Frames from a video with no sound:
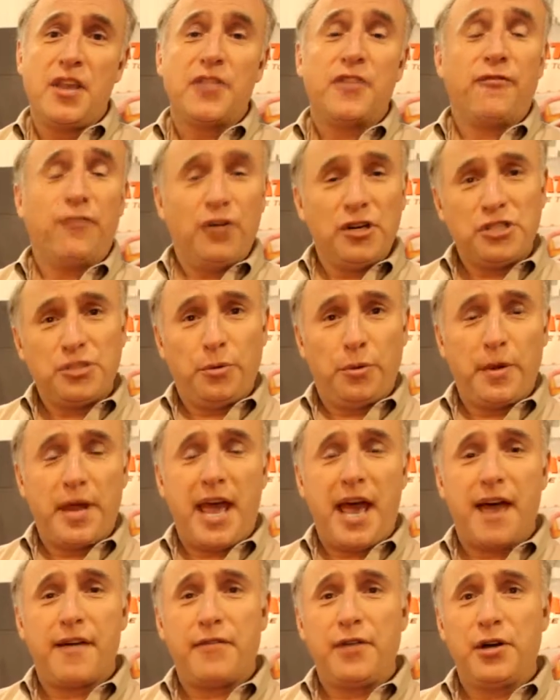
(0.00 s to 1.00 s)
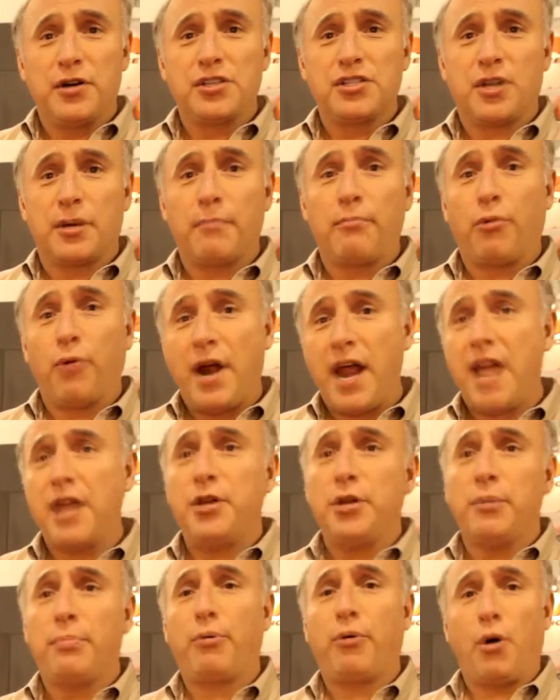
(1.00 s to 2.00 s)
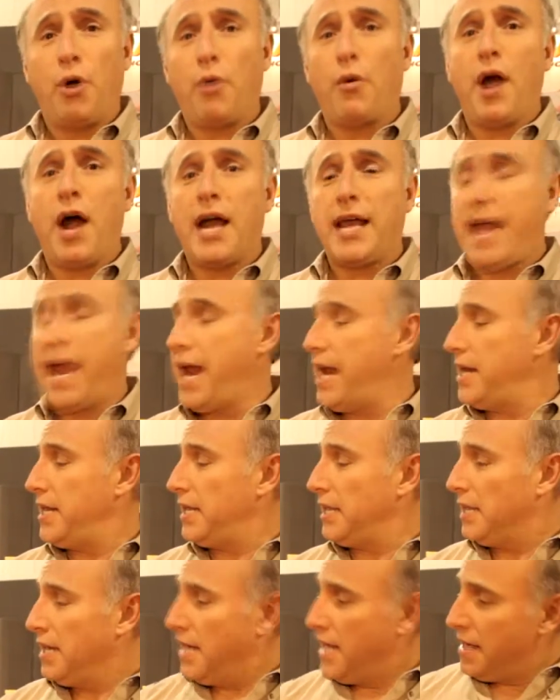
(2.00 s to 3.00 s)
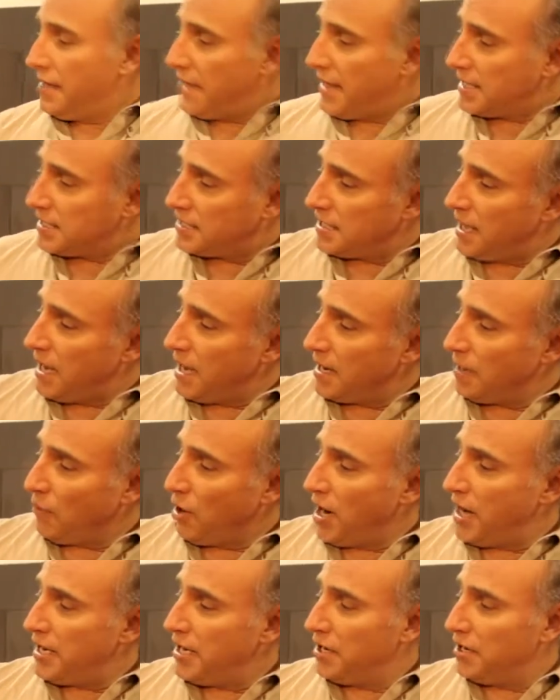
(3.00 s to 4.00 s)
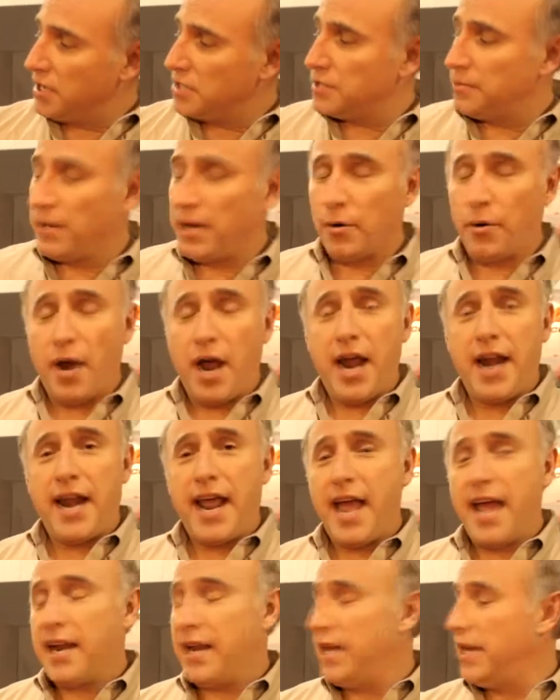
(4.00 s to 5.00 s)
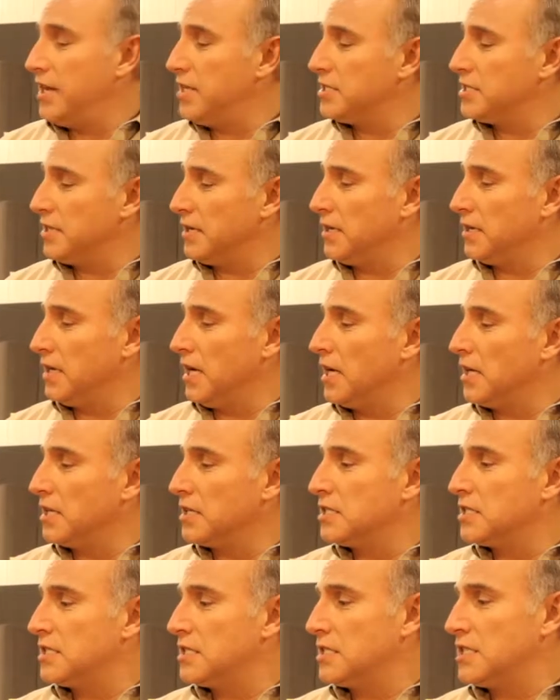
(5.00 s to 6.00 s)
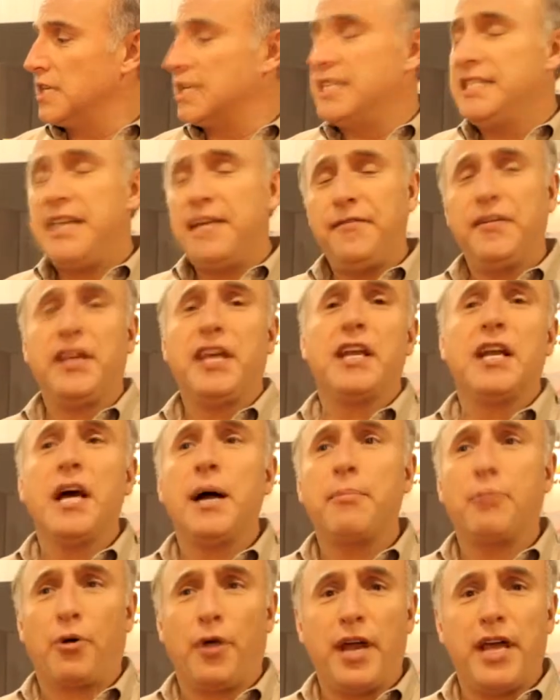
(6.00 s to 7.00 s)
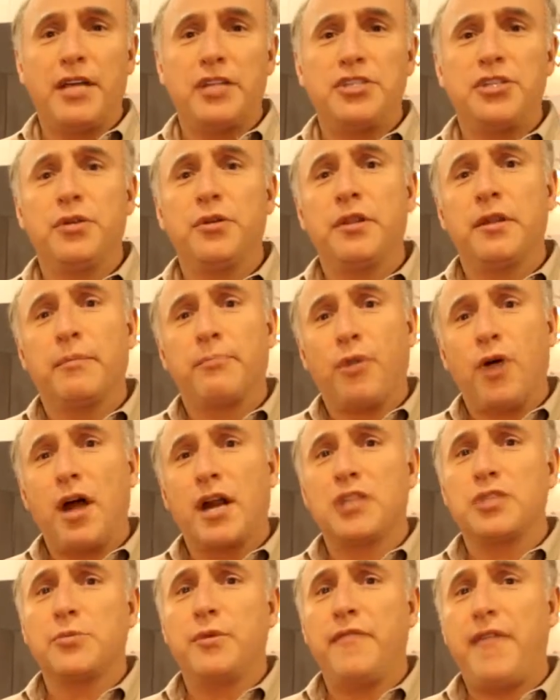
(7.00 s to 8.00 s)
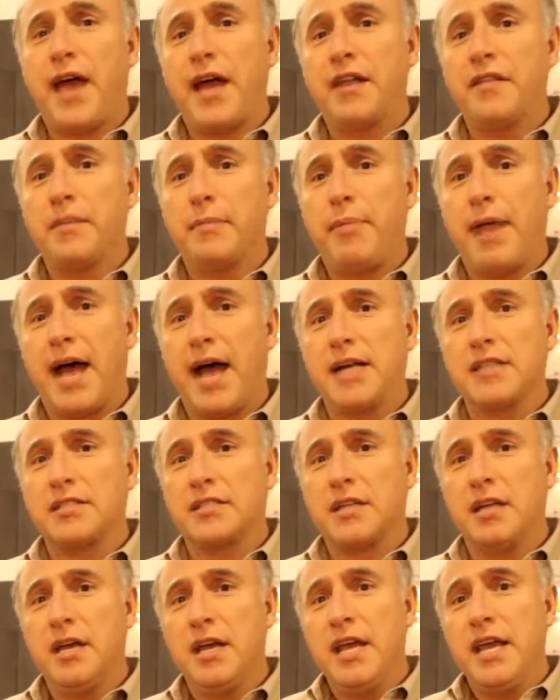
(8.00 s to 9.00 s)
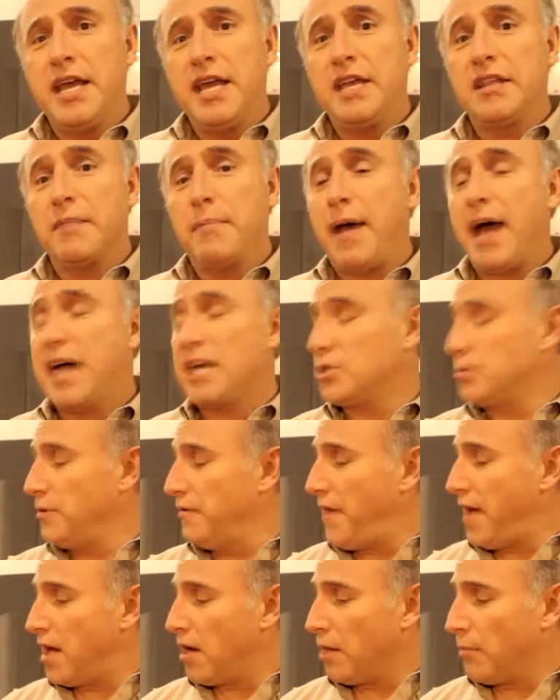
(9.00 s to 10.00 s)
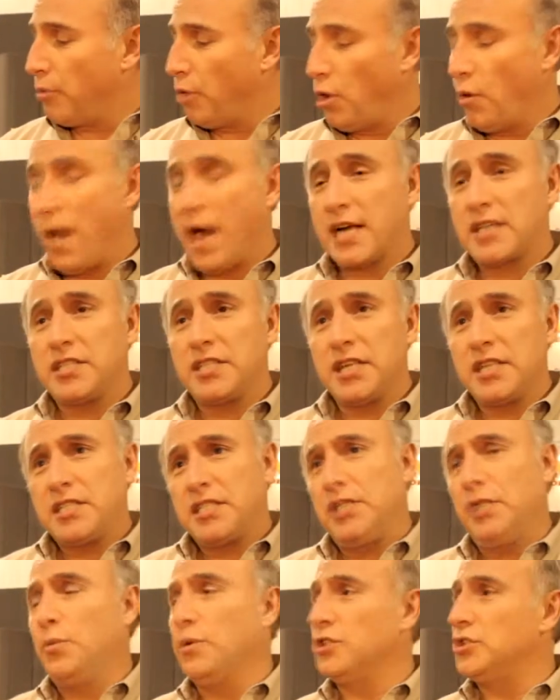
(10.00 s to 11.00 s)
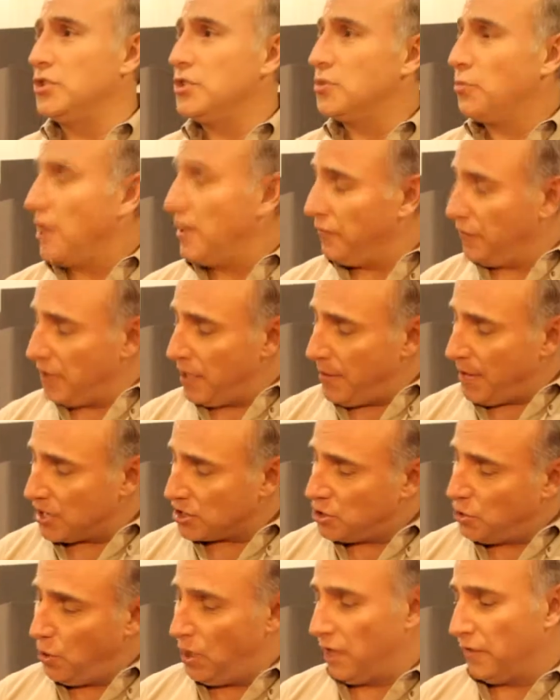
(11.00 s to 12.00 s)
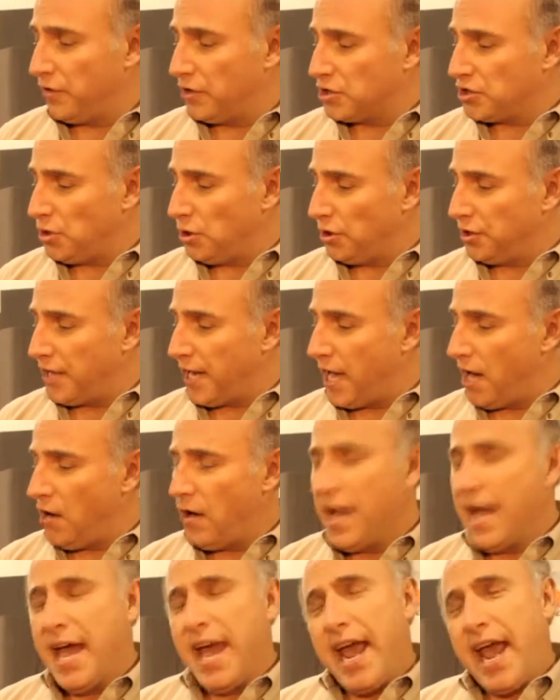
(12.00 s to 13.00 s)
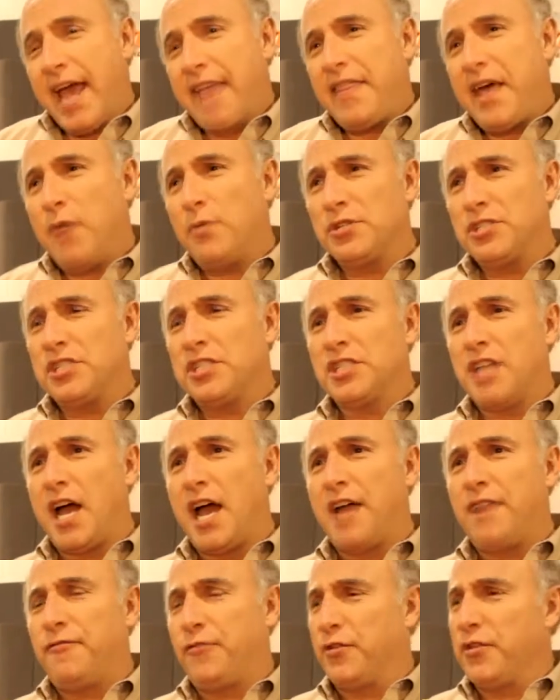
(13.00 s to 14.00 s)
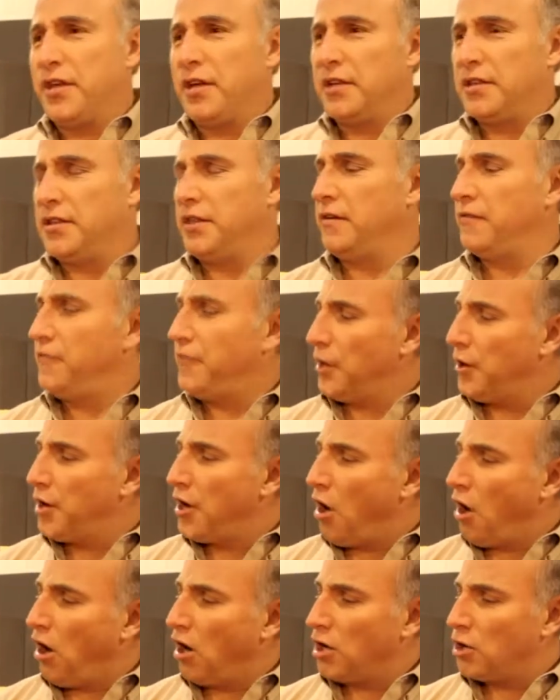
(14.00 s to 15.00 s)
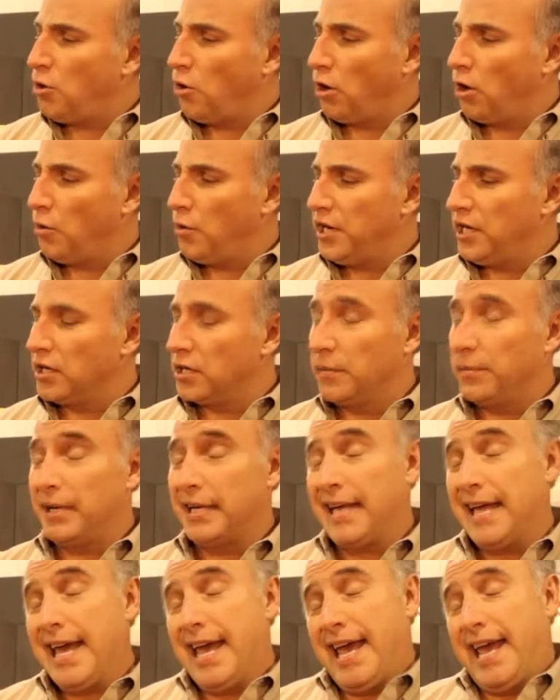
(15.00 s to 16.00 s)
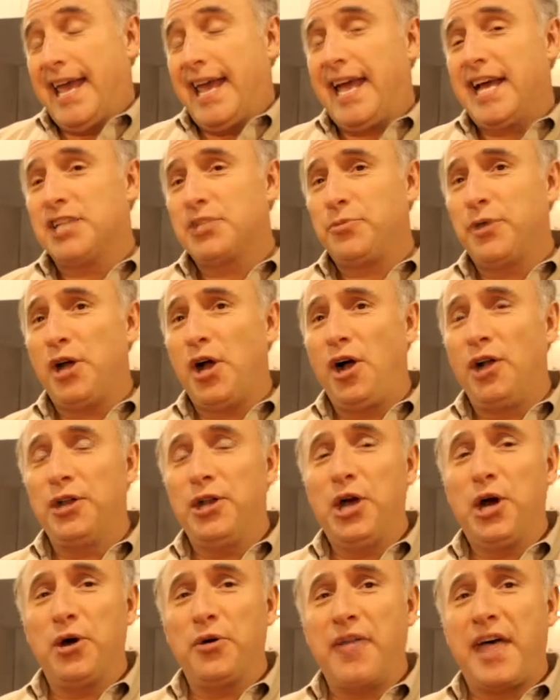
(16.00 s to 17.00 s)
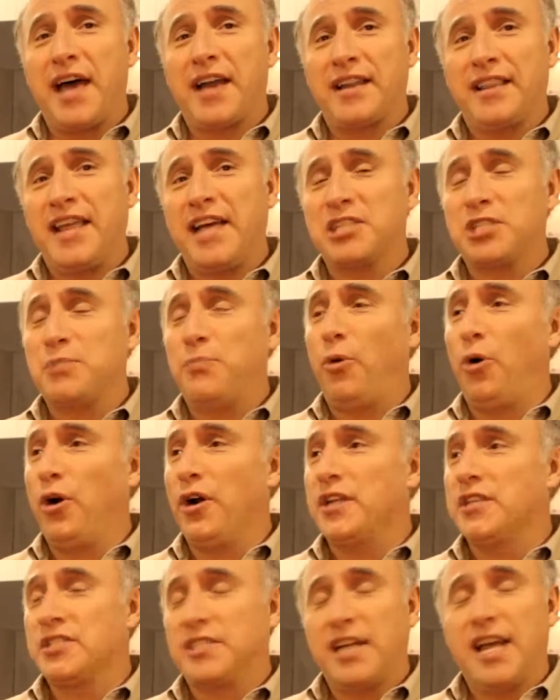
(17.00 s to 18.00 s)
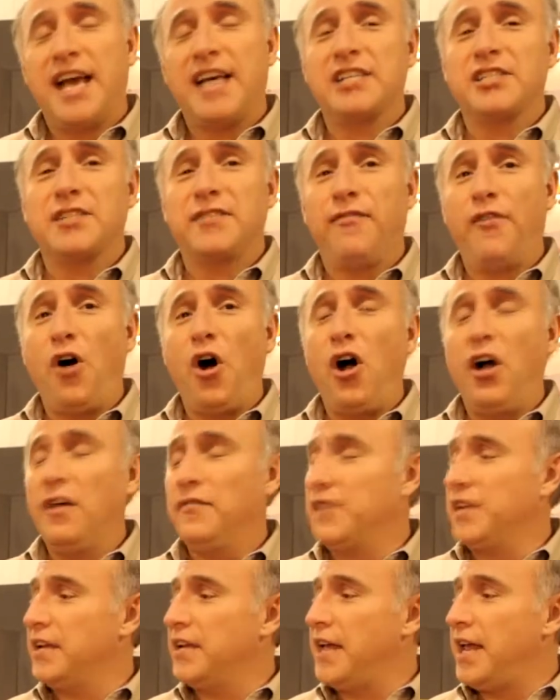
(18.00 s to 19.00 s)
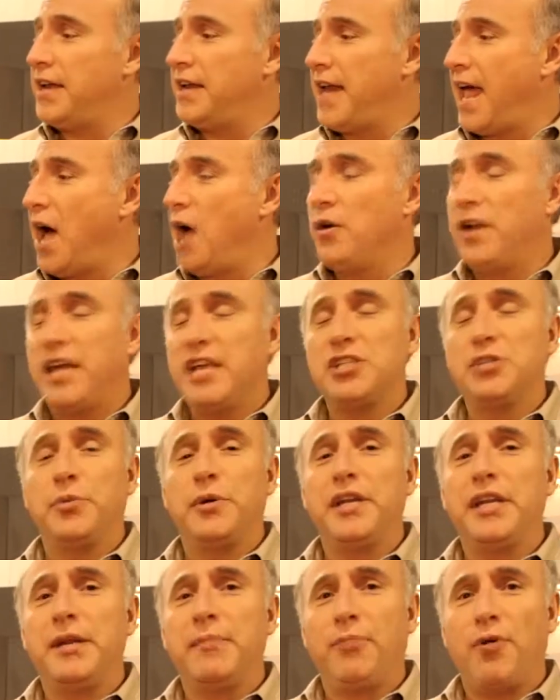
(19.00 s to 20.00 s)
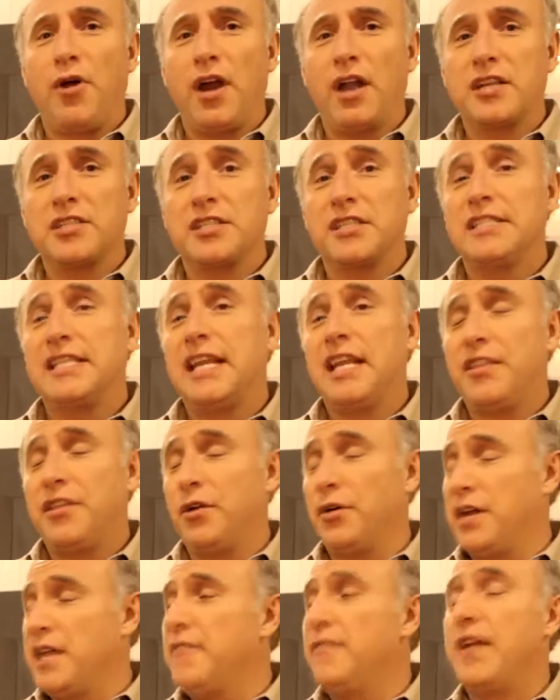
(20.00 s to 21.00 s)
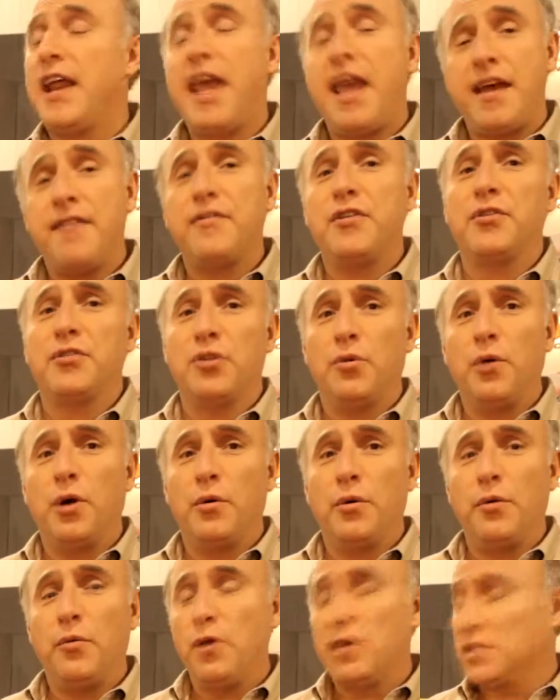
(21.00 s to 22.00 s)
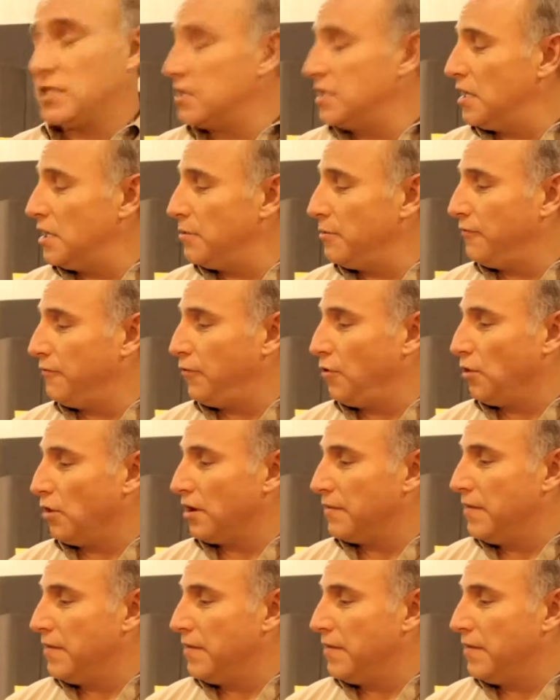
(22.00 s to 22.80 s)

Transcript: The first one we have here is our brand new ProRock eighty. That's the item right here to my right, and it is a, a significant upgrade to the products we've had in the past. In the past, we've had our ProRock sixty, which is roughly about twelve years old now, and that was designed for the, the very hardcore wheeler, but as we all know, that, that sport is, has evolved, and, and nowadays we need products that's, that are even heavier than what we once needed before.